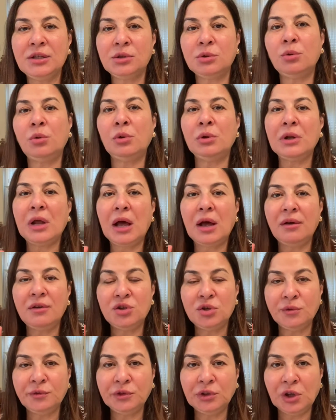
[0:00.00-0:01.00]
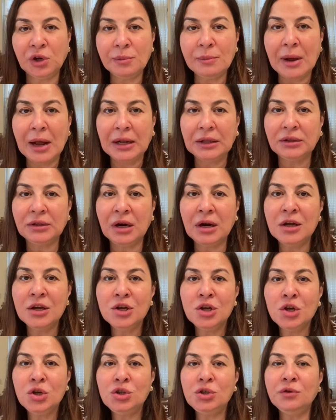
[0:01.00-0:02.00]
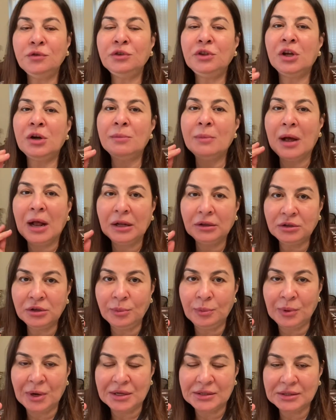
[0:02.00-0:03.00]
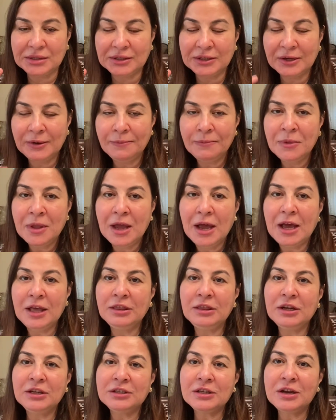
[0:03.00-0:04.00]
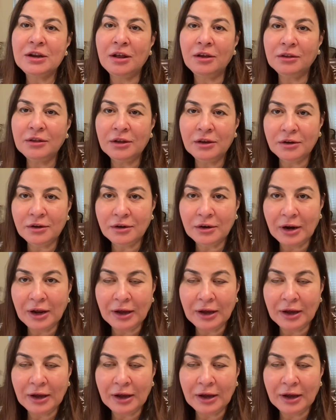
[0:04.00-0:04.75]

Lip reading: called Juvederm Ultra, Juvederm Ultra Plus. And there is another